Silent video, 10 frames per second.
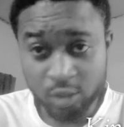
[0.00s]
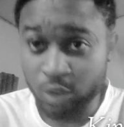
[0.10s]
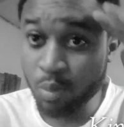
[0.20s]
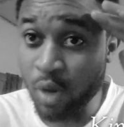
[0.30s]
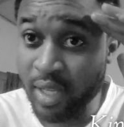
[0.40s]

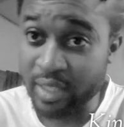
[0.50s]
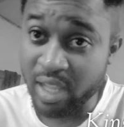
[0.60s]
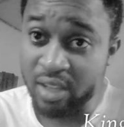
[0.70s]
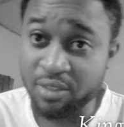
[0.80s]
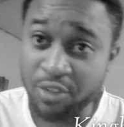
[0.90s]
Smokey,
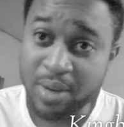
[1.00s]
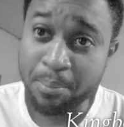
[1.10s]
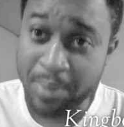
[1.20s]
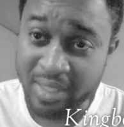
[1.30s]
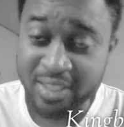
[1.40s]
thank you for the
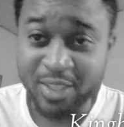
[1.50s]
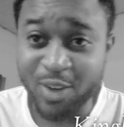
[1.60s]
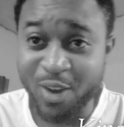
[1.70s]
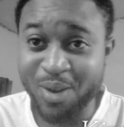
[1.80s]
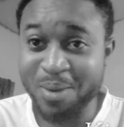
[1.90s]
beat,
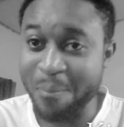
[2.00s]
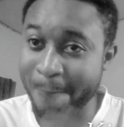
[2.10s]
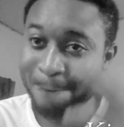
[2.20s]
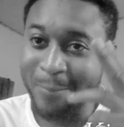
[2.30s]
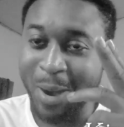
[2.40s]
you know.
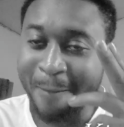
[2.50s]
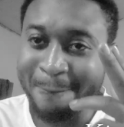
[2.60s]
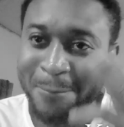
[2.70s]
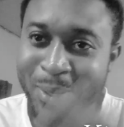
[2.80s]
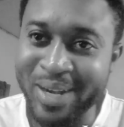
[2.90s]
Boom,
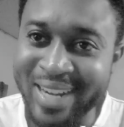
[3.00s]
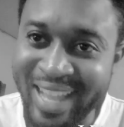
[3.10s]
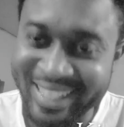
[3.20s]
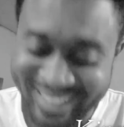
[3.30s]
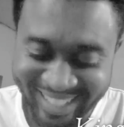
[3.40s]

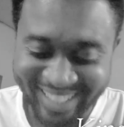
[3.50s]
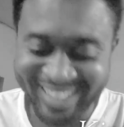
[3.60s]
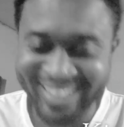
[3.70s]
booklet.